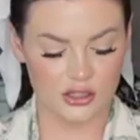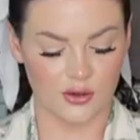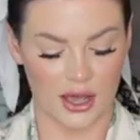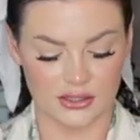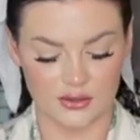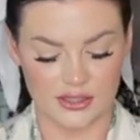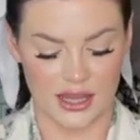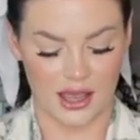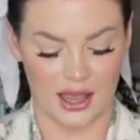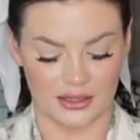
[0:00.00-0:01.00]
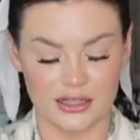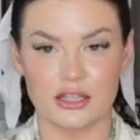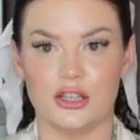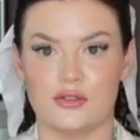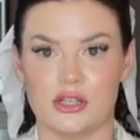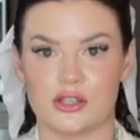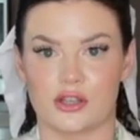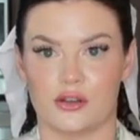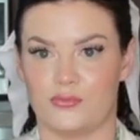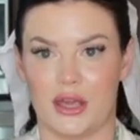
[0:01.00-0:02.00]
So as I was saying, I like
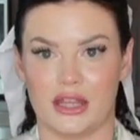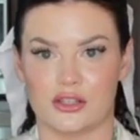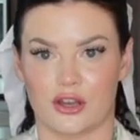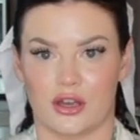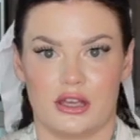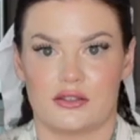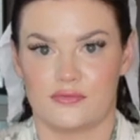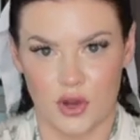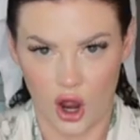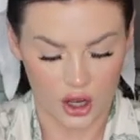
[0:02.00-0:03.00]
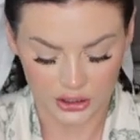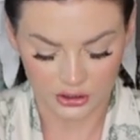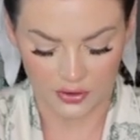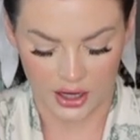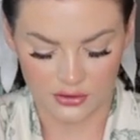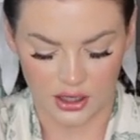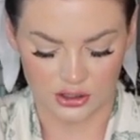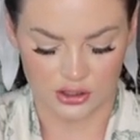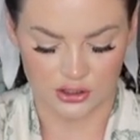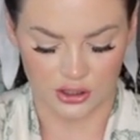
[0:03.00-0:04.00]
to make these cookies all year round,
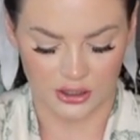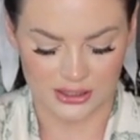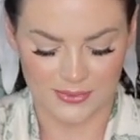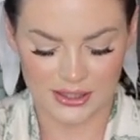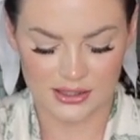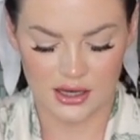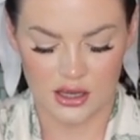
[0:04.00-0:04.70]
not just during Christmas.